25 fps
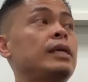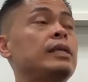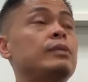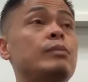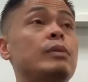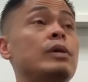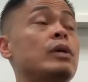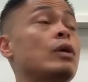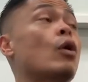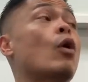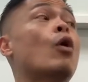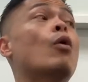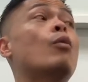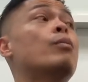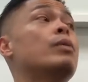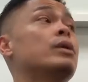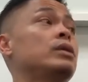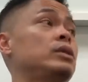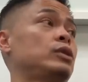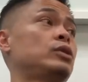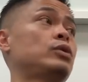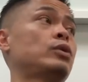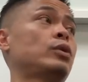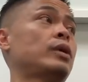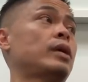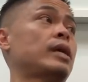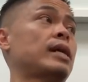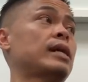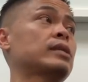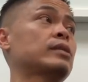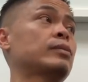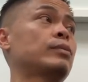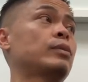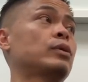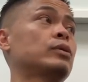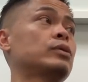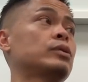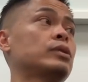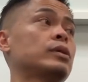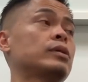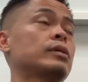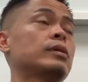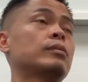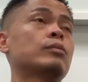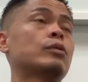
He'd be open to it as opposed to